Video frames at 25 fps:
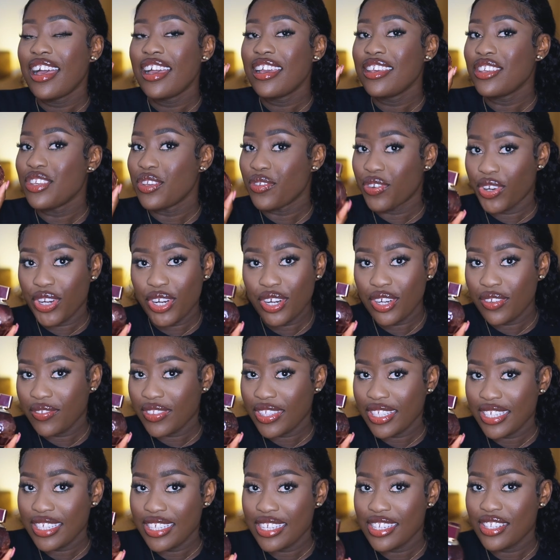You've heard of
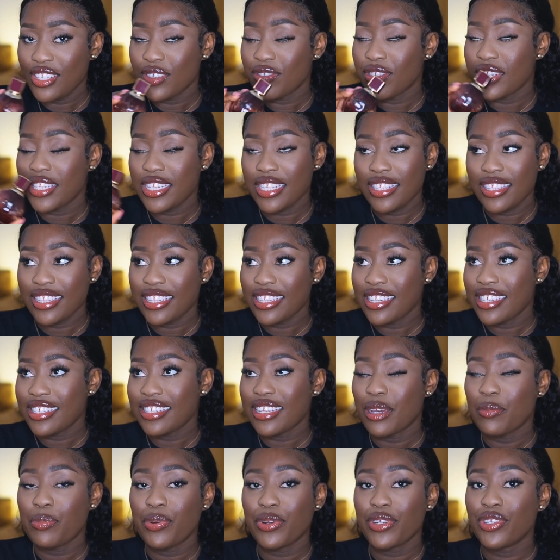this, you've seen this,
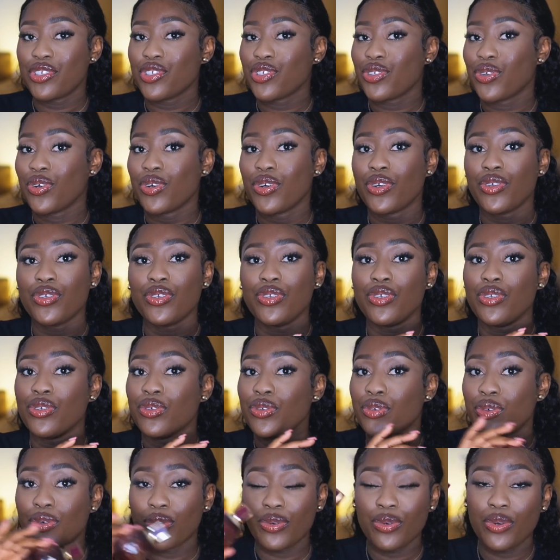I'm pretty sure you
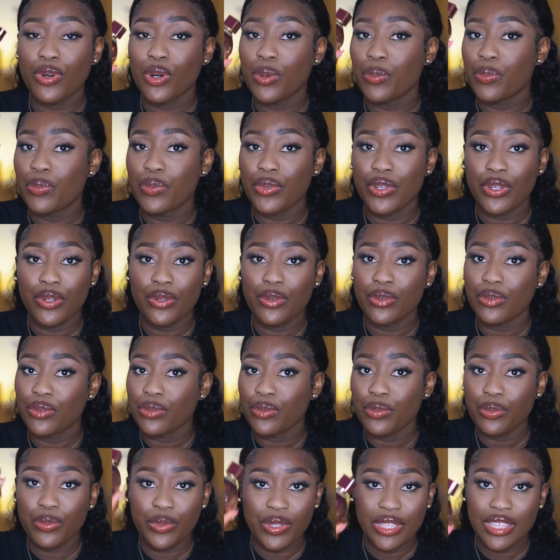grew up, you know,
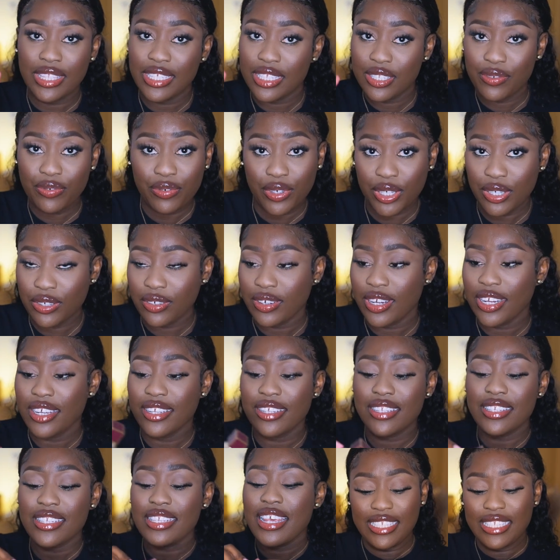with this
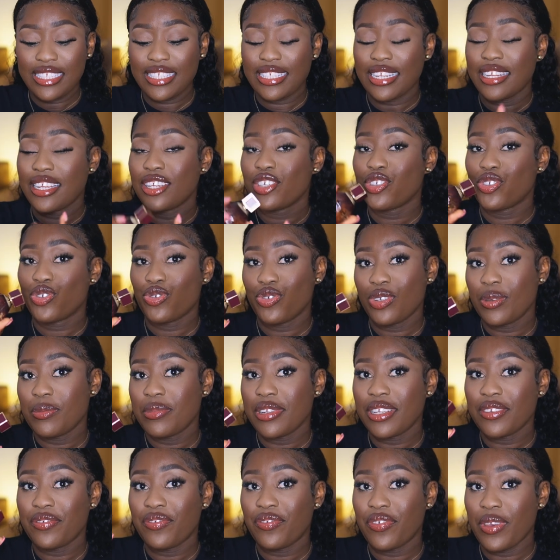fragrance. This is an
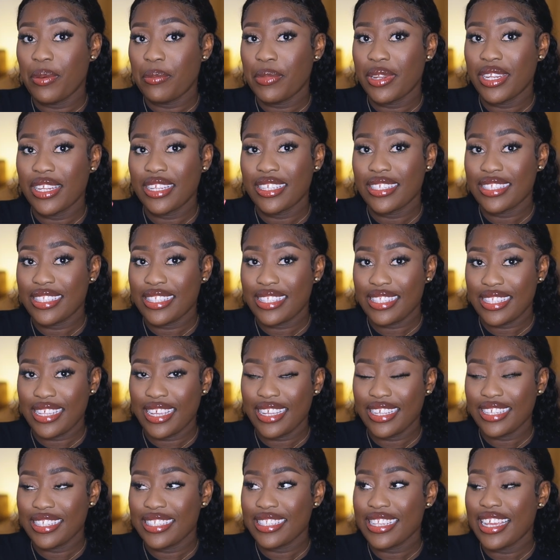extremely feminine
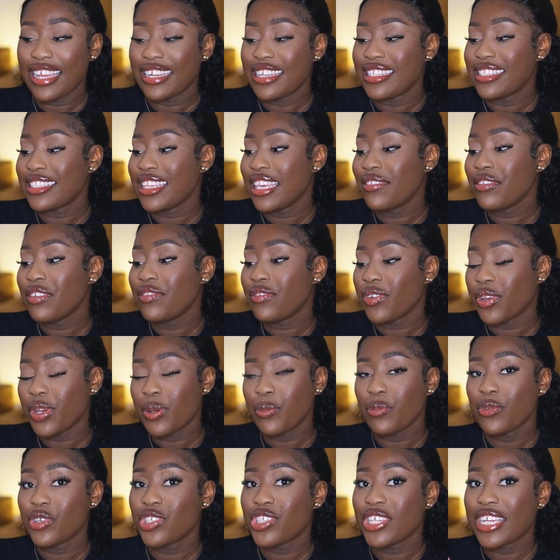scent and it's giving very
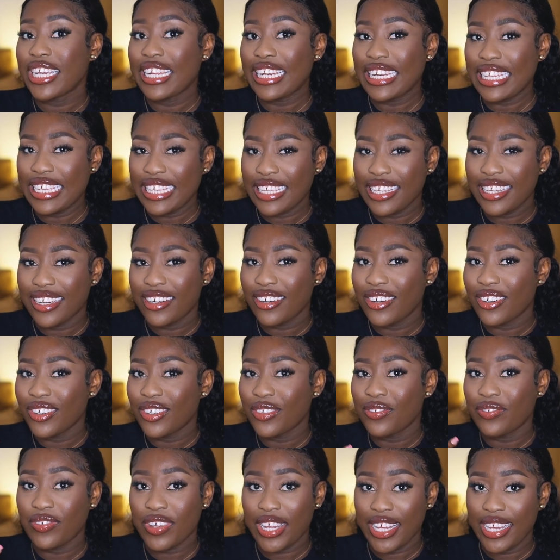much clean
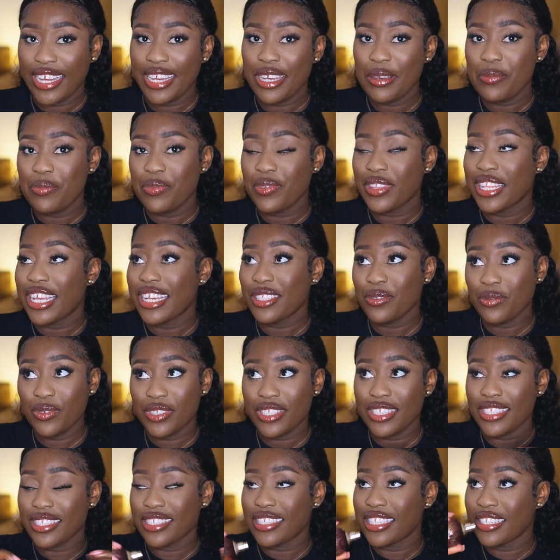girl vibe. That's what
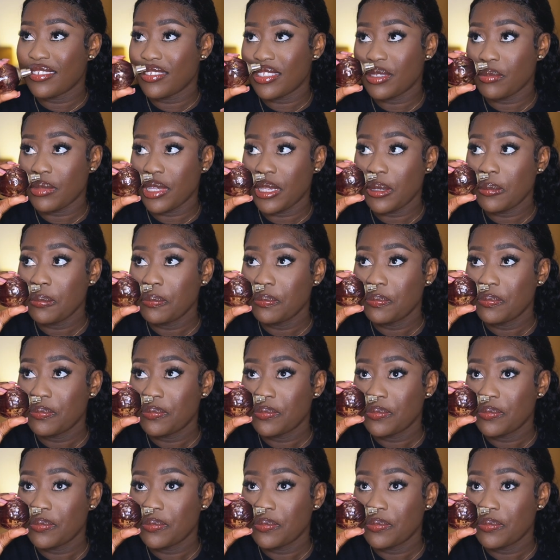this gives me.